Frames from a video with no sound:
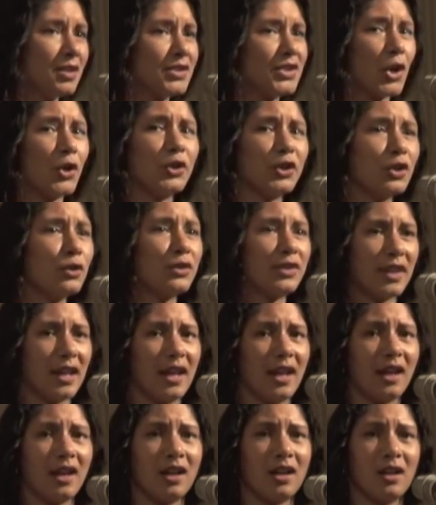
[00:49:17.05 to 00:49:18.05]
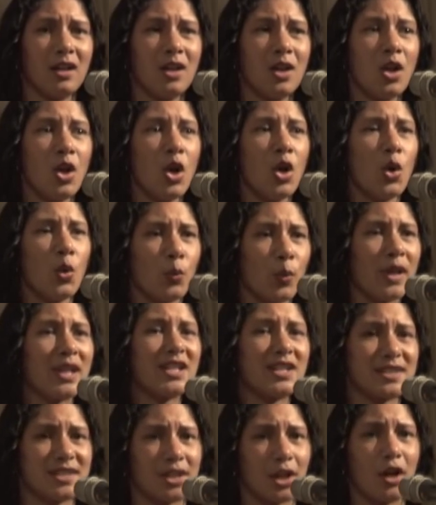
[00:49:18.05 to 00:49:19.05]
Don't you think we
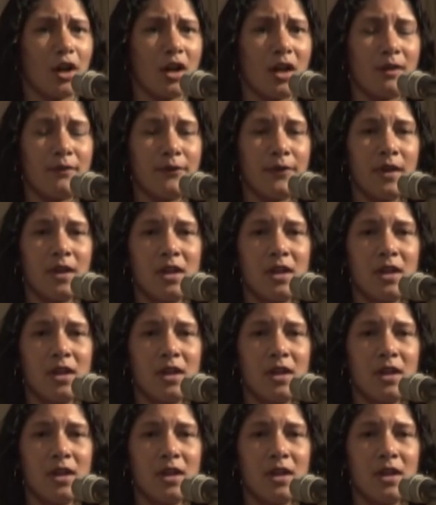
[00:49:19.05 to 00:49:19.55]
deserve